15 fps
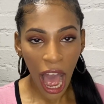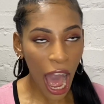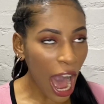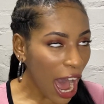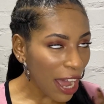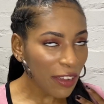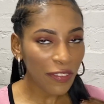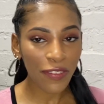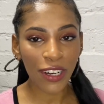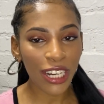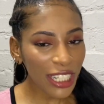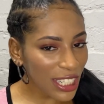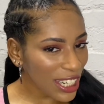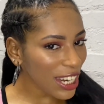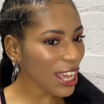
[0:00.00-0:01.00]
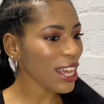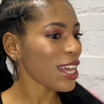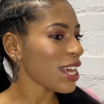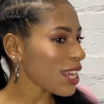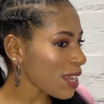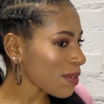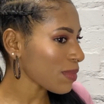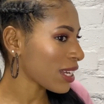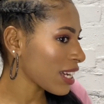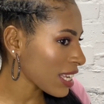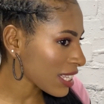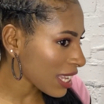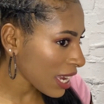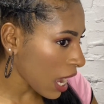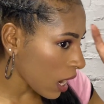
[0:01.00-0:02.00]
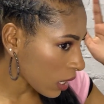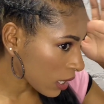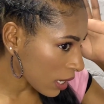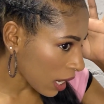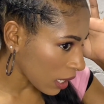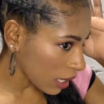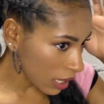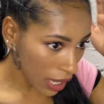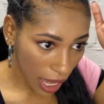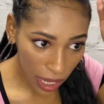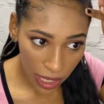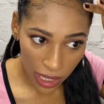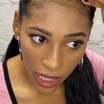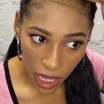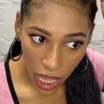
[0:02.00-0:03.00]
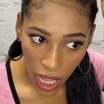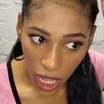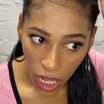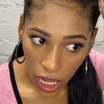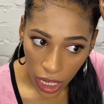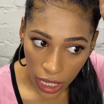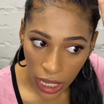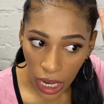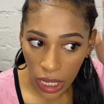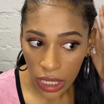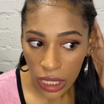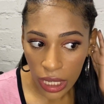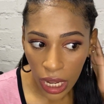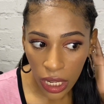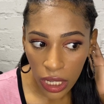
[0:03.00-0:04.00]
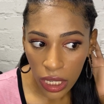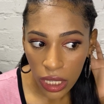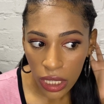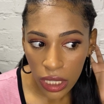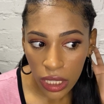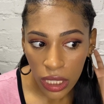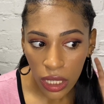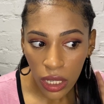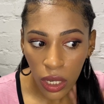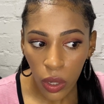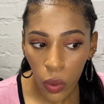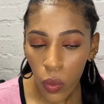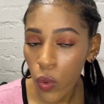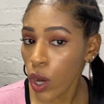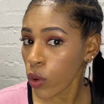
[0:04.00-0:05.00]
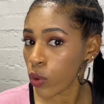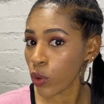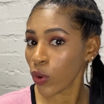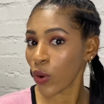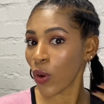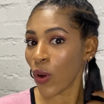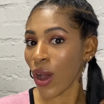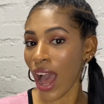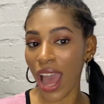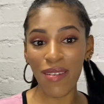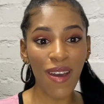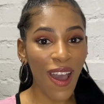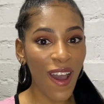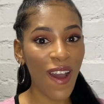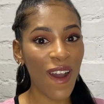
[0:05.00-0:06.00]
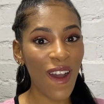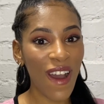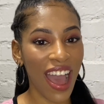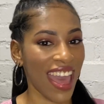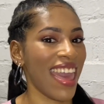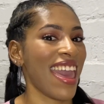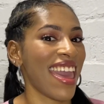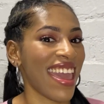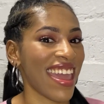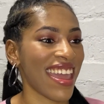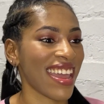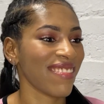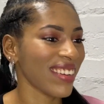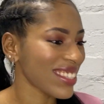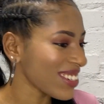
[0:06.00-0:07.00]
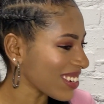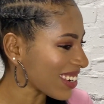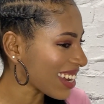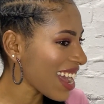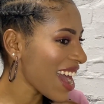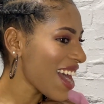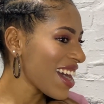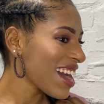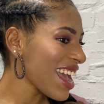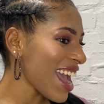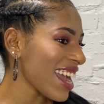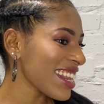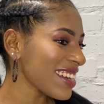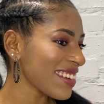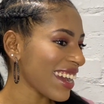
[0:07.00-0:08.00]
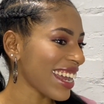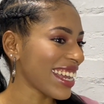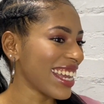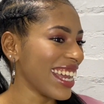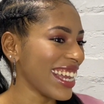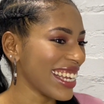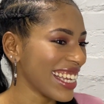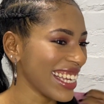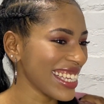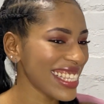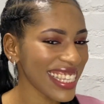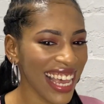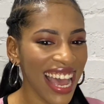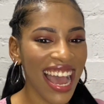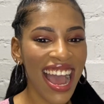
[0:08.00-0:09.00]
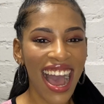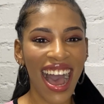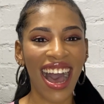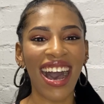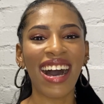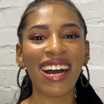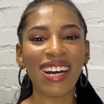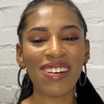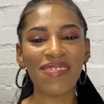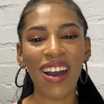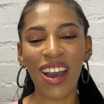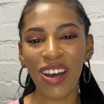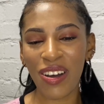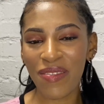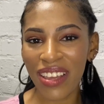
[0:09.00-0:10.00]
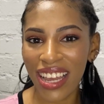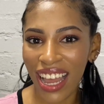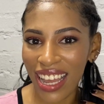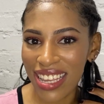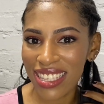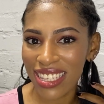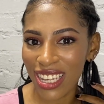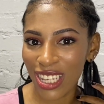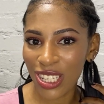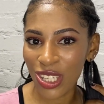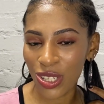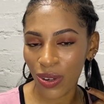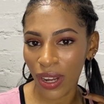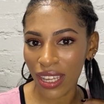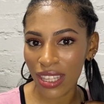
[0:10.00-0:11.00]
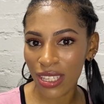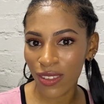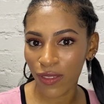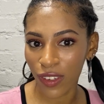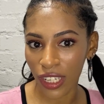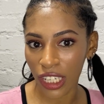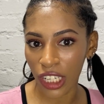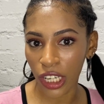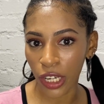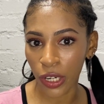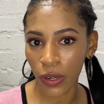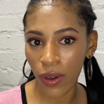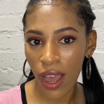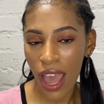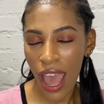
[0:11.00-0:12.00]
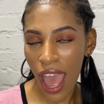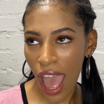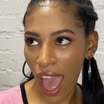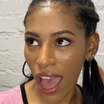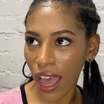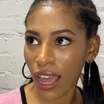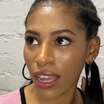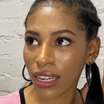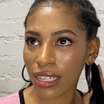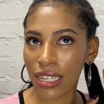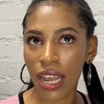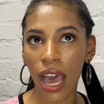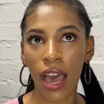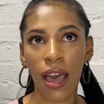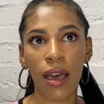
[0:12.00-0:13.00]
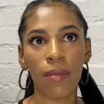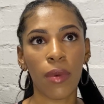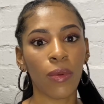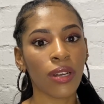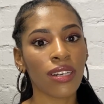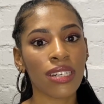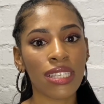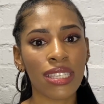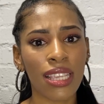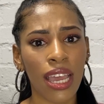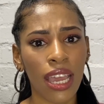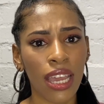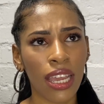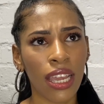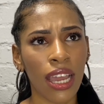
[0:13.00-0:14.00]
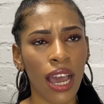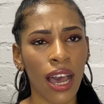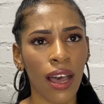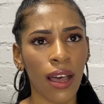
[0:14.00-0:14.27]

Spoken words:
I fucked it up because look how good I look, guys. Look at how good I look. Woo! Ayo! Hey, my tongue. Anyways, I hope you guys enjoyed this video, and I wanted to say